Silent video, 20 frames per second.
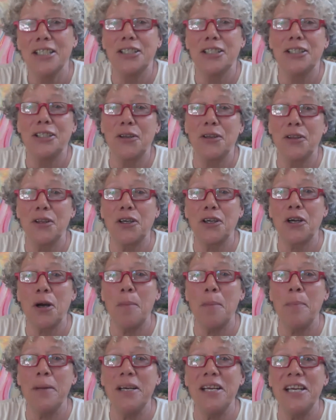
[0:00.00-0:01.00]
So the
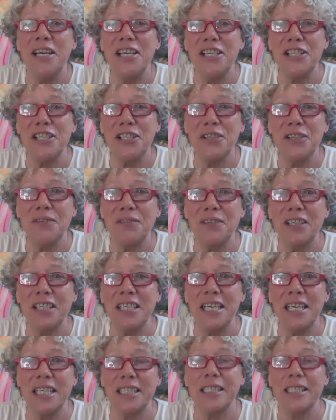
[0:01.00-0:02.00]
combination of
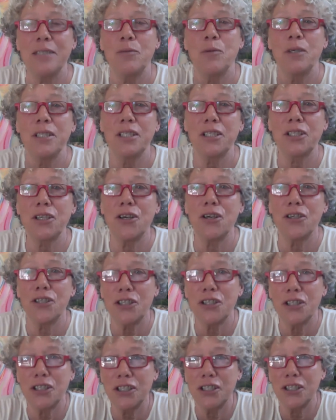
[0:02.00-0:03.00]
connecting one's
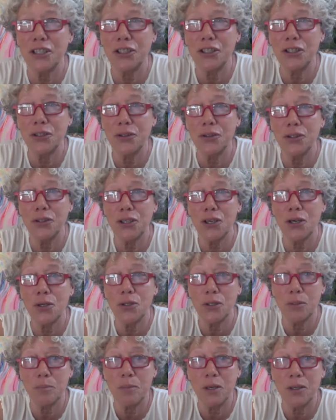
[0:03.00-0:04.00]
consciousness to the
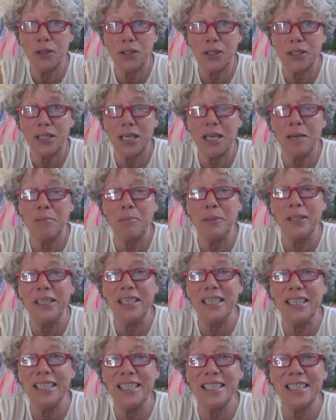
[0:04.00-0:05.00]
cosmos and
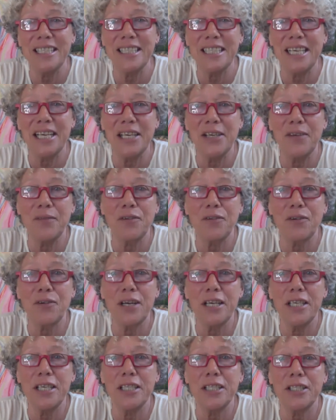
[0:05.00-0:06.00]
being in a state of
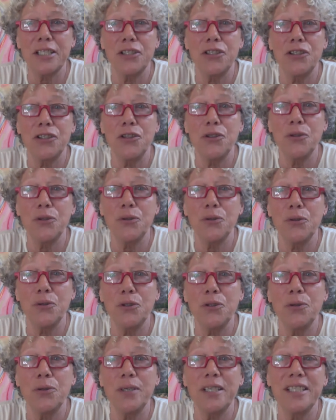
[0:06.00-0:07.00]
grace due
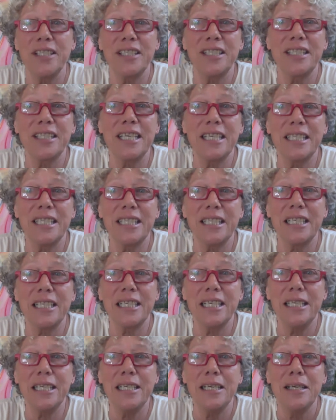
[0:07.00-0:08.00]
to an
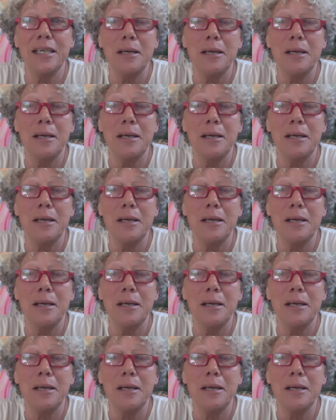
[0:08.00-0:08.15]
aesthetically